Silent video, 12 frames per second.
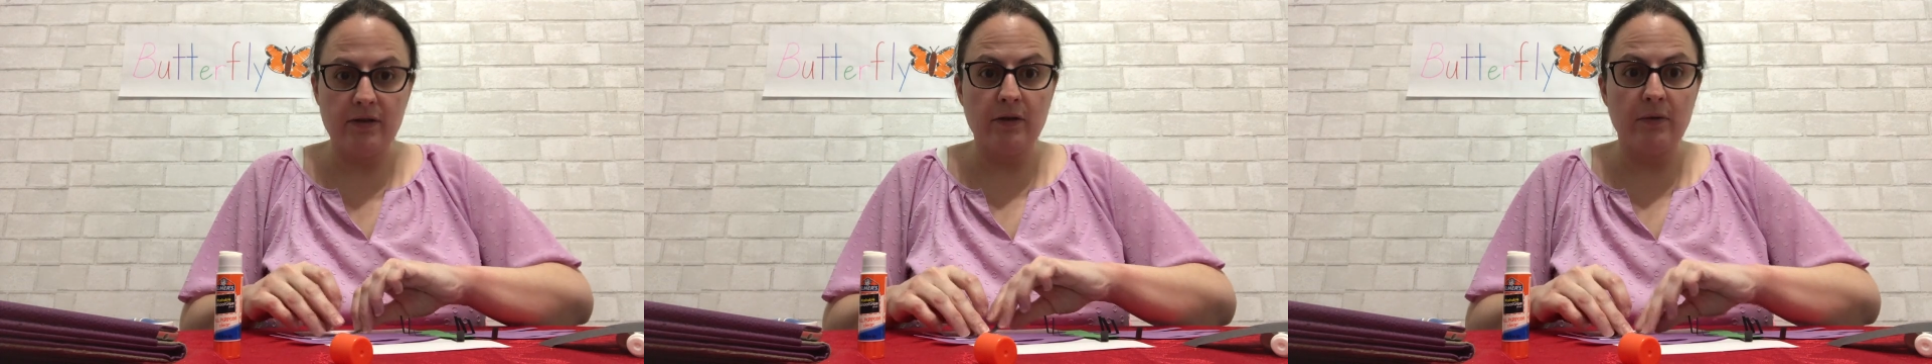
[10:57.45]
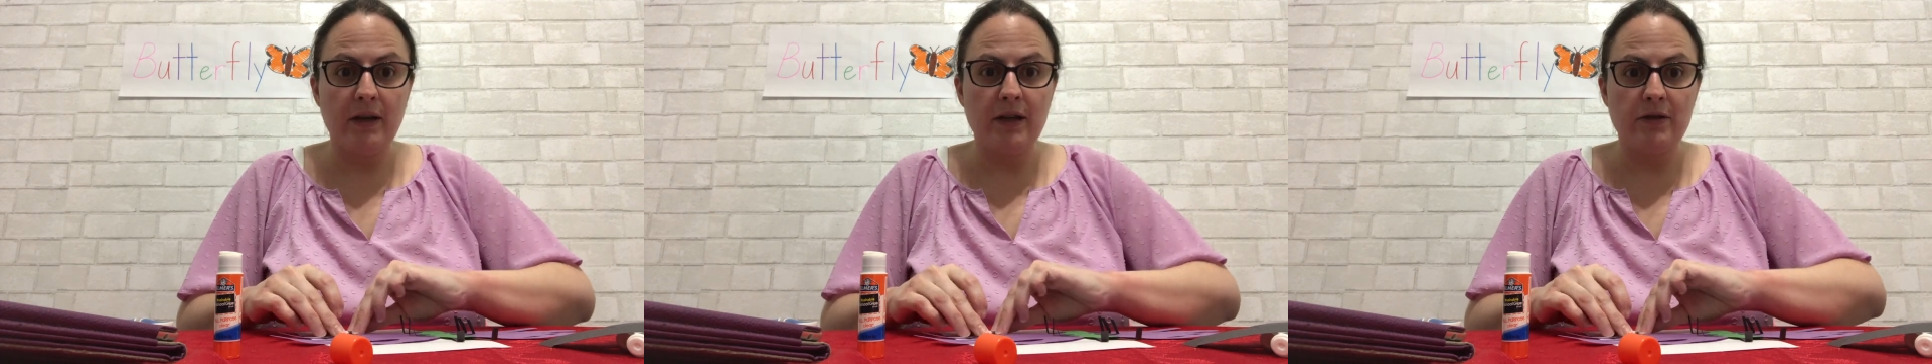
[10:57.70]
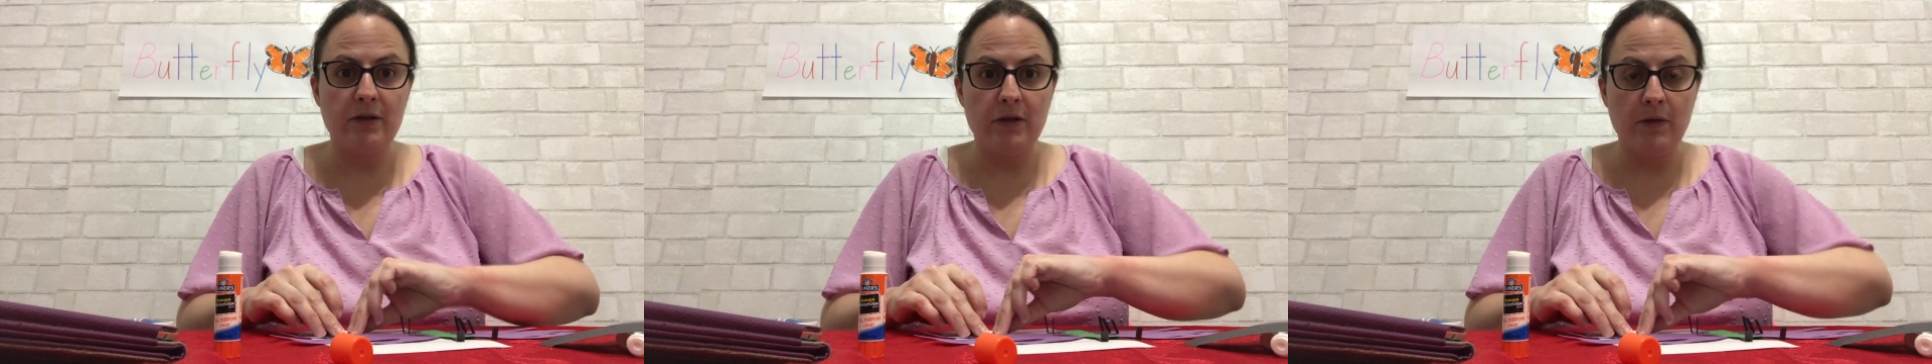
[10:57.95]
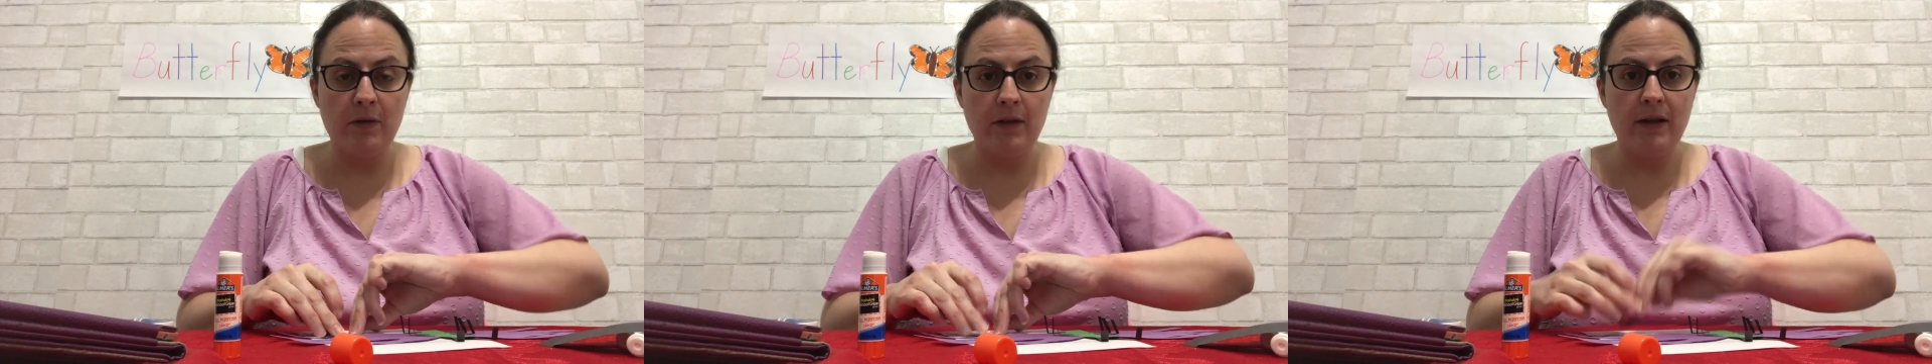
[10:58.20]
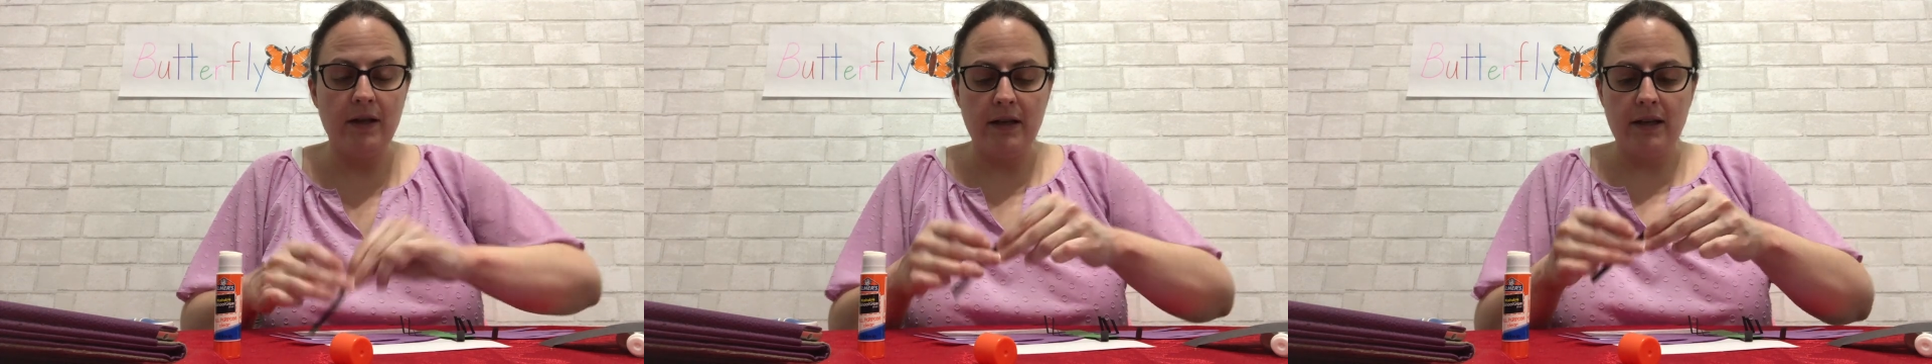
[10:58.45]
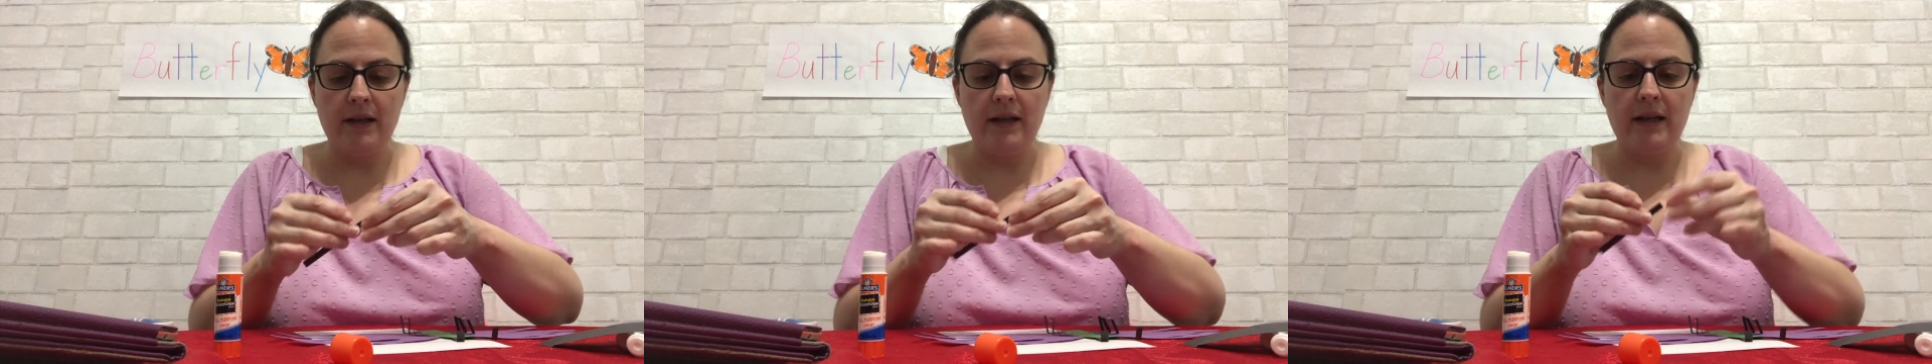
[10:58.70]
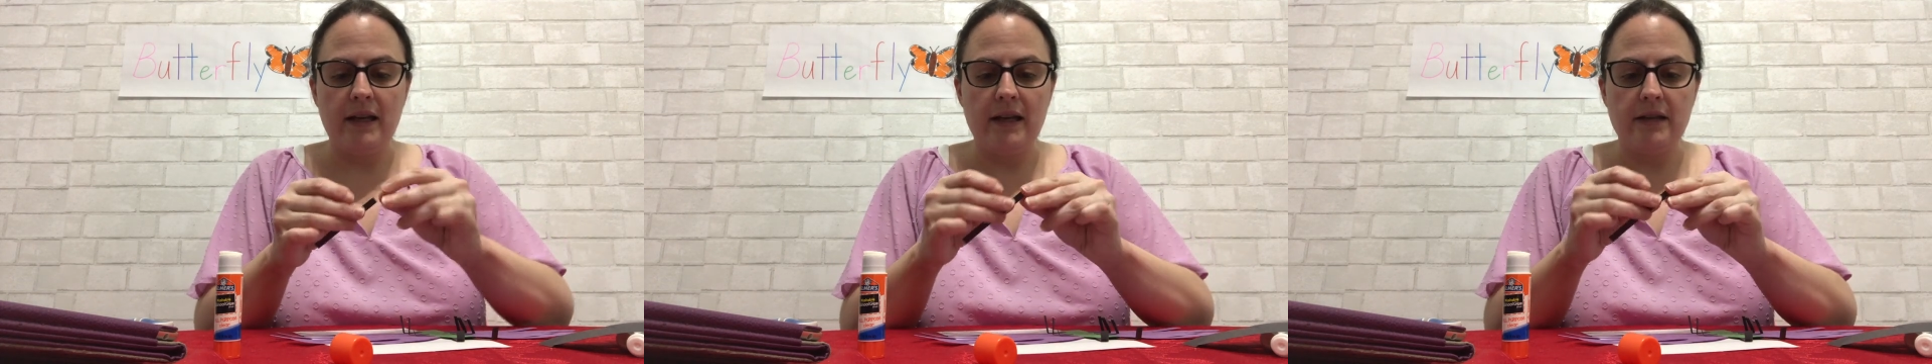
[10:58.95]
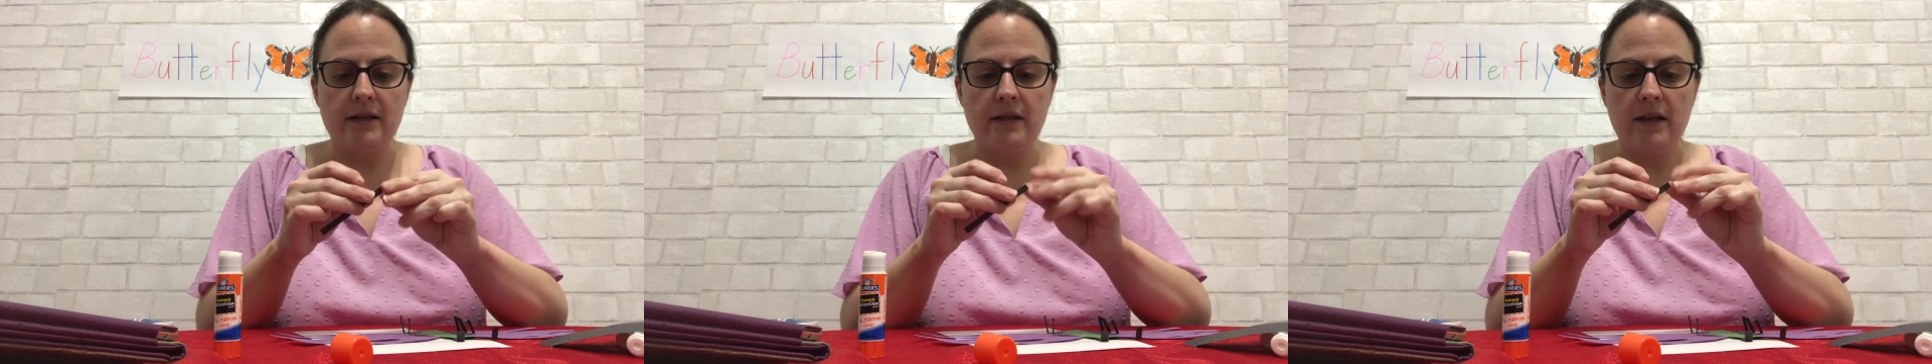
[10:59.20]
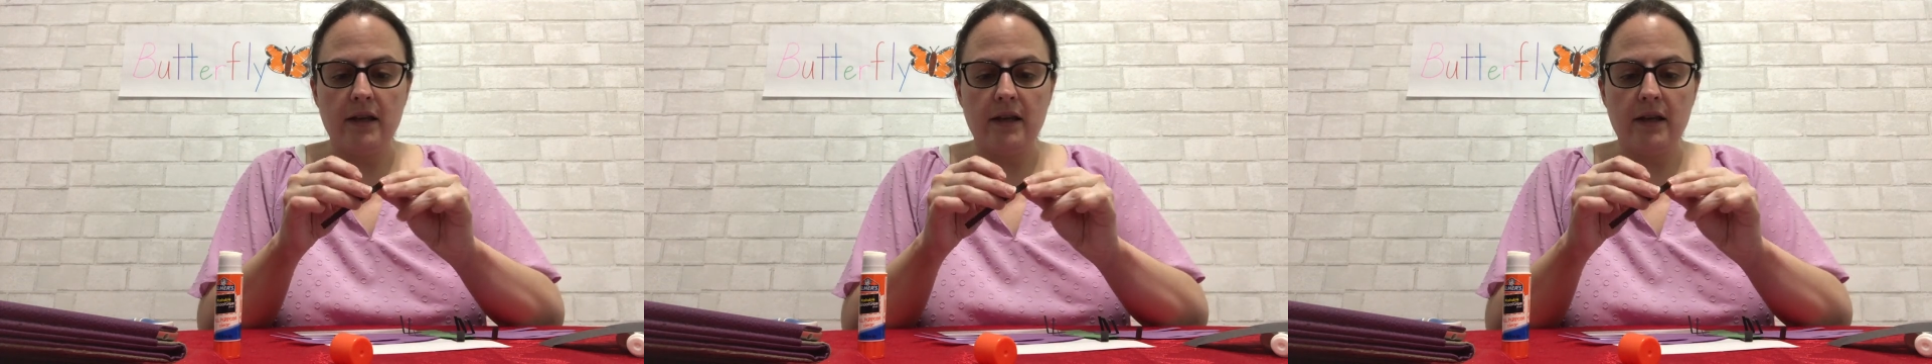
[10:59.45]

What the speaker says: So what you do is